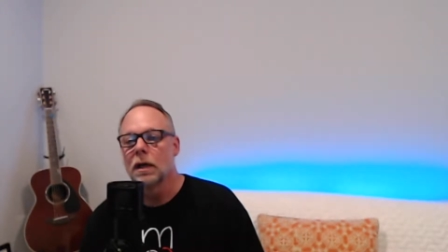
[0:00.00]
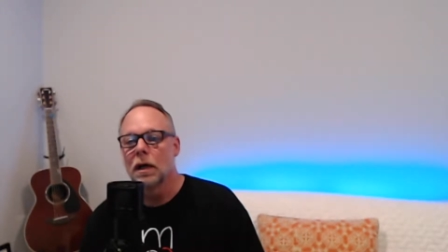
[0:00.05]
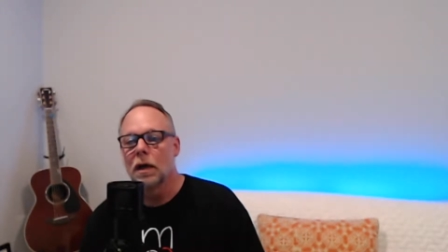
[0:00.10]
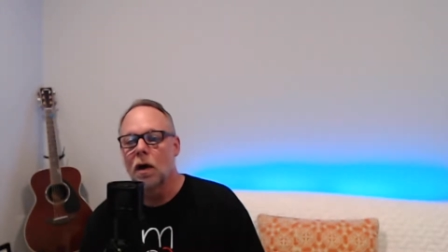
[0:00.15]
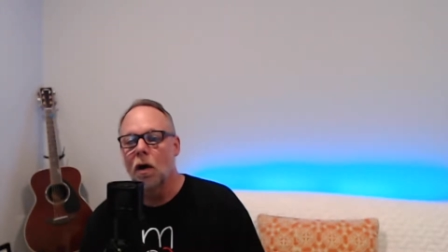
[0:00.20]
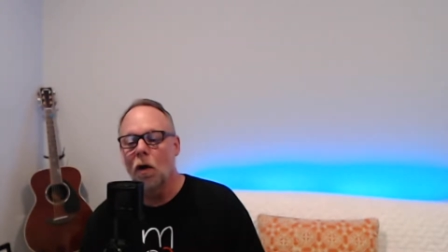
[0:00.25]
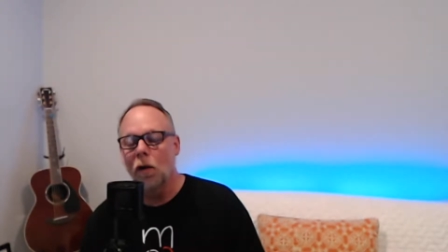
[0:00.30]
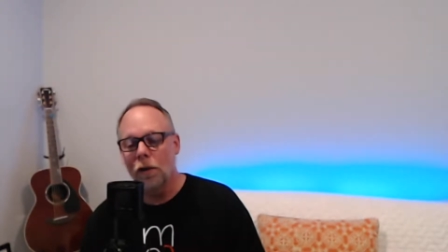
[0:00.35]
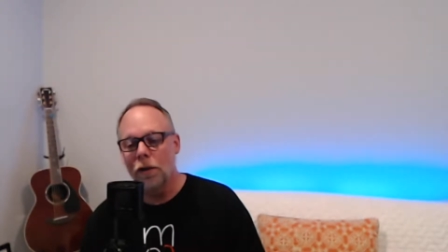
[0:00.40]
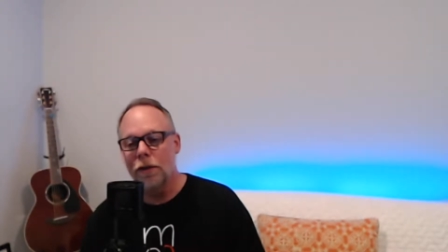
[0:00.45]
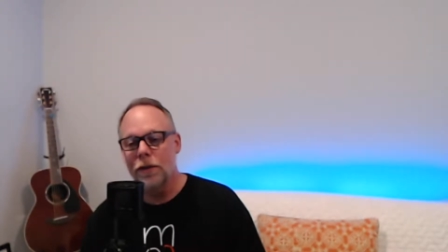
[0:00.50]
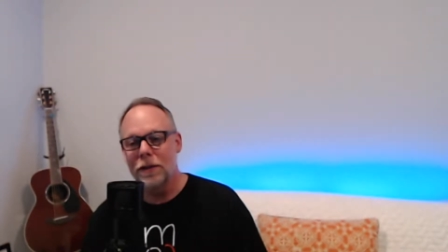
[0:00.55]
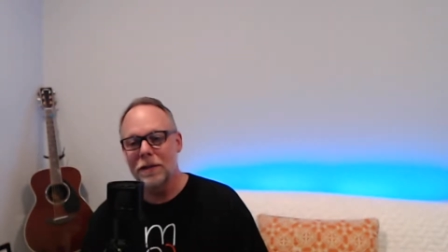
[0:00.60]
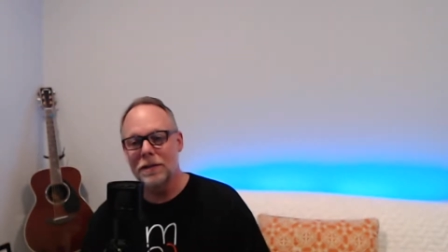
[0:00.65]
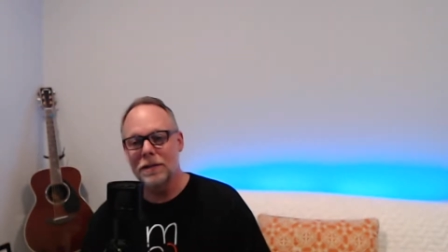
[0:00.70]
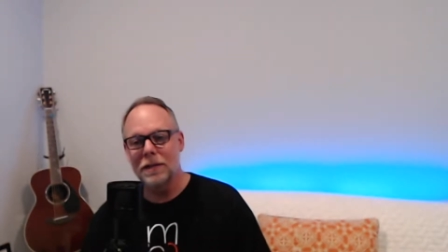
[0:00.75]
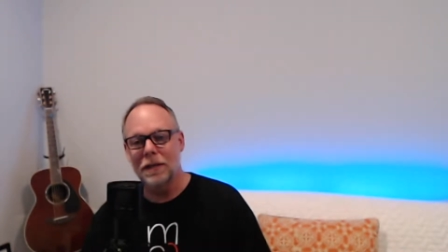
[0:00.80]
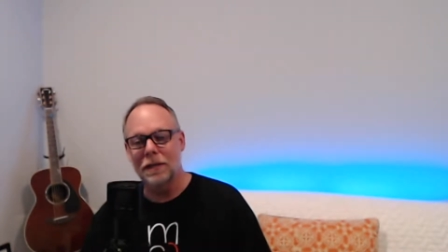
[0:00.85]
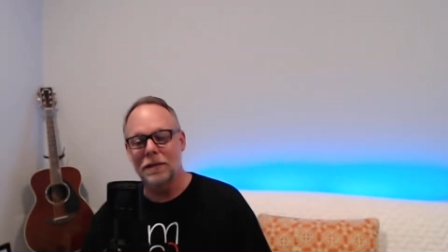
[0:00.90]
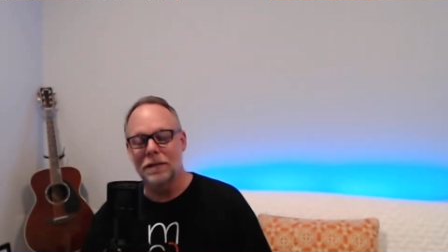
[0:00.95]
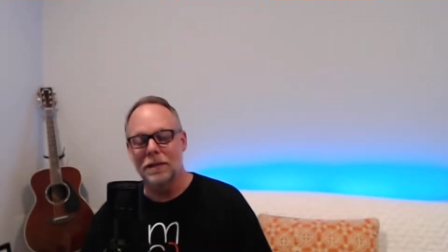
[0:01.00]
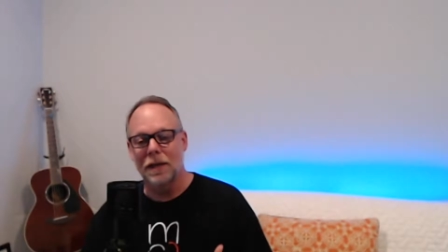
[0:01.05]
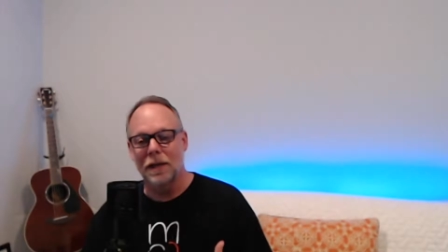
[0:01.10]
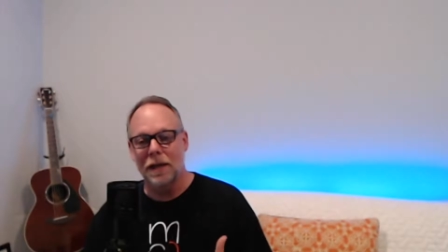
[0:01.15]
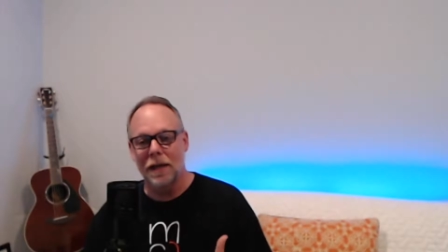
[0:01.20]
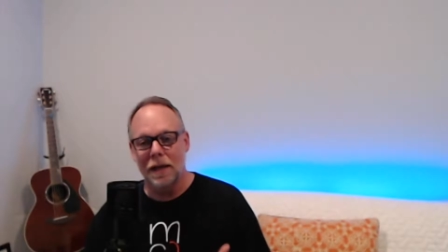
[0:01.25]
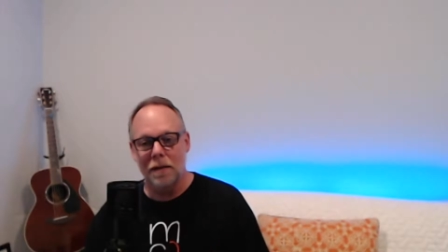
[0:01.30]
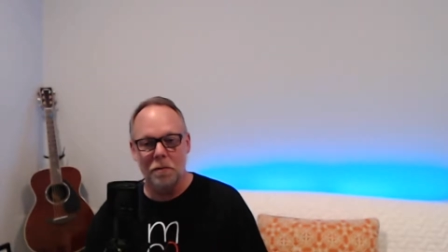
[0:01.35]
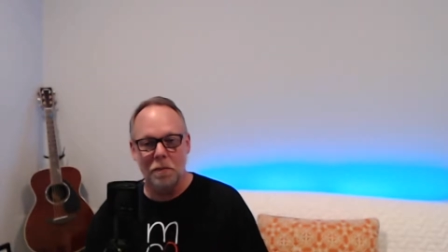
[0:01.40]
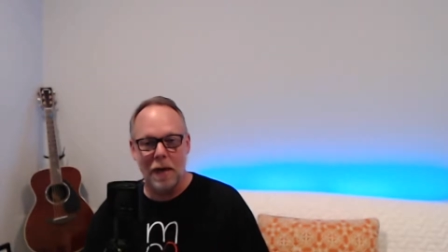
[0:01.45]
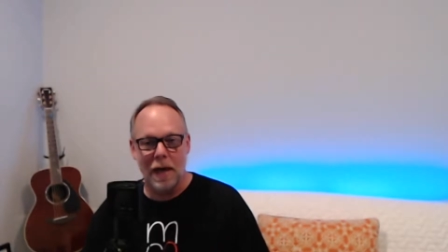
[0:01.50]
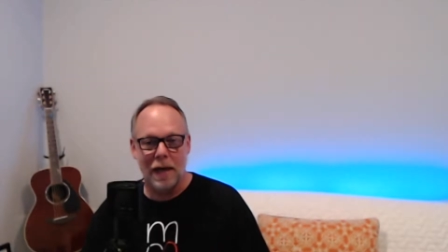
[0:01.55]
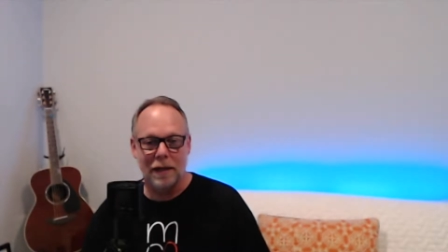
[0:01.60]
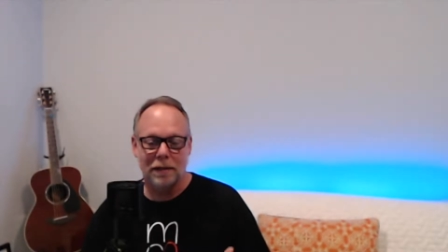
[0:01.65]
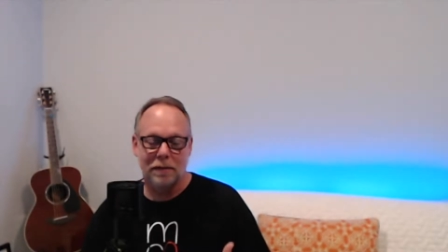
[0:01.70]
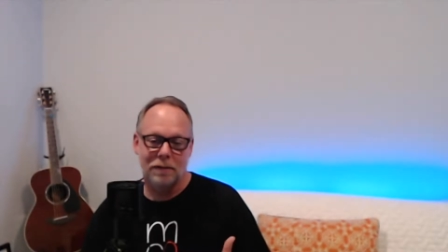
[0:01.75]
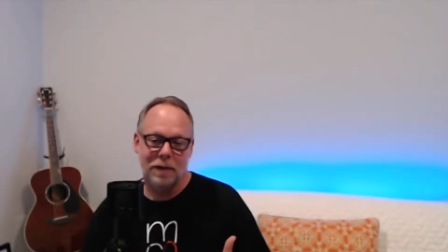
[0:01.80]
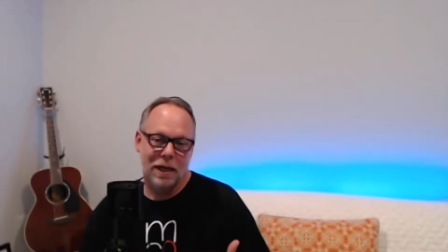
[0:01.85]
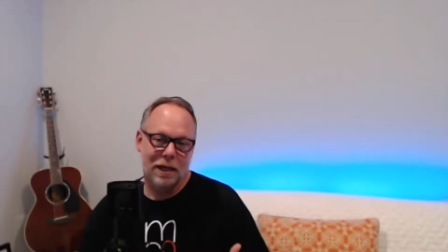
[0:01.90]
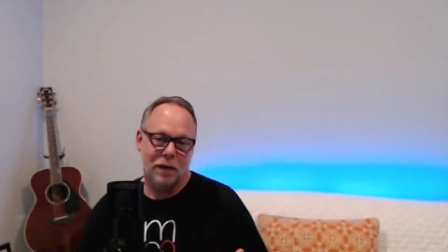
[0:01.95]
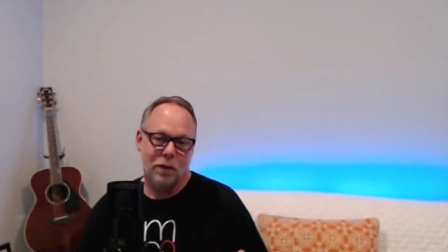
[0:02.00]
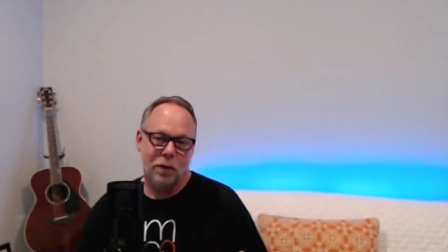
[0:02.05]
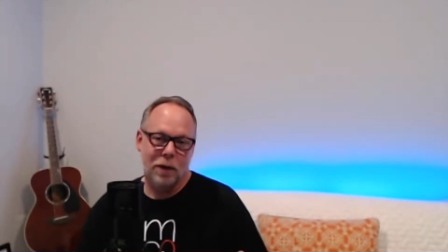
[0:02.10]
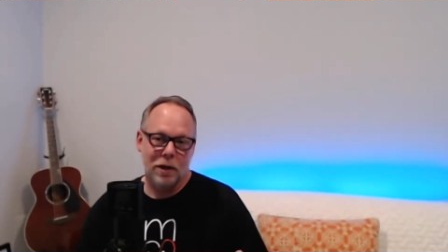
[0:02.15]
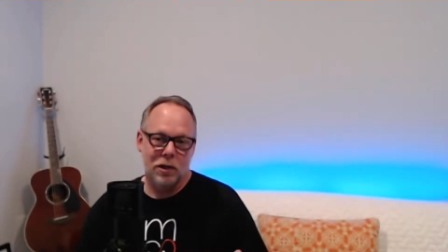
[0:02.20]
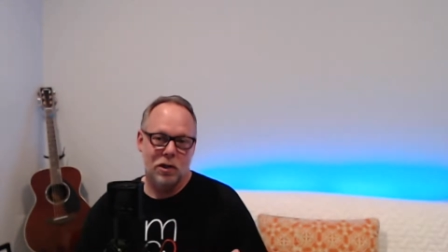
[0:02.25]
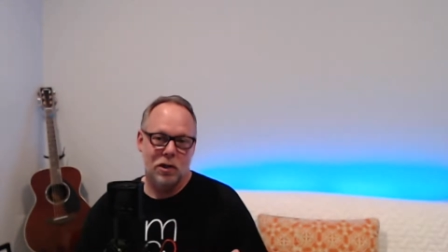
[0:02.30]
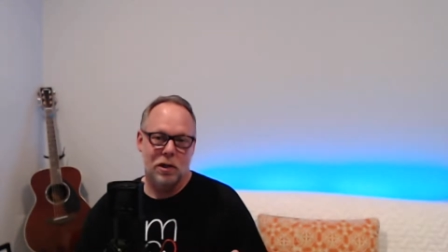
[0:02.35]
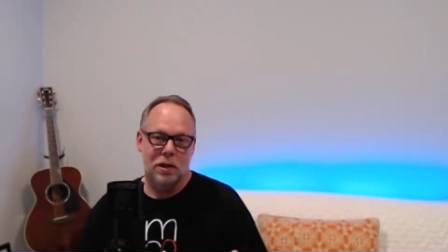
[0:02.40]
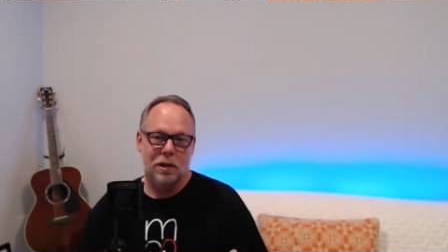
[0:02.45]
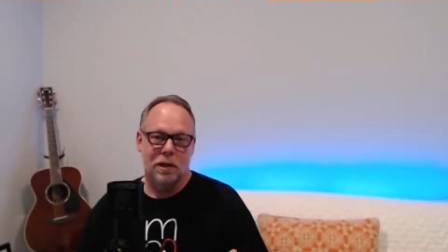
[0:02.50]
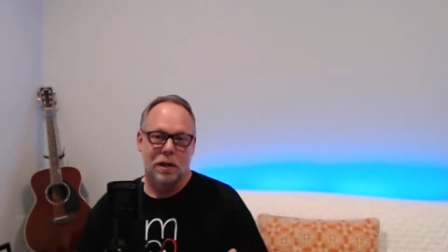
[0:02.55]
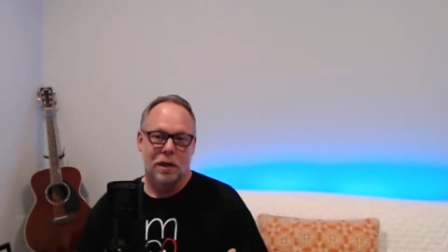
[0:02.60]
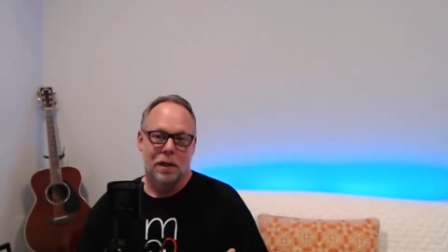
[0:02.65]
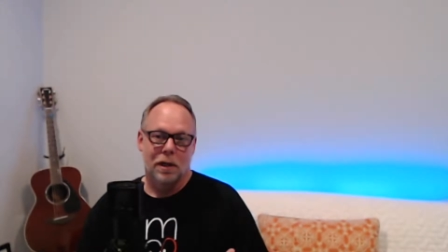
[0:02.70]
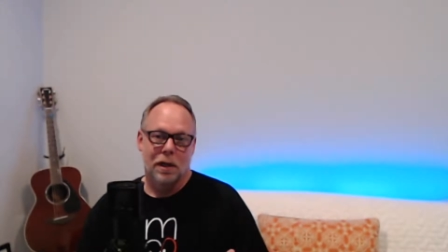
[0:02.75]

All of these things can impact the valuation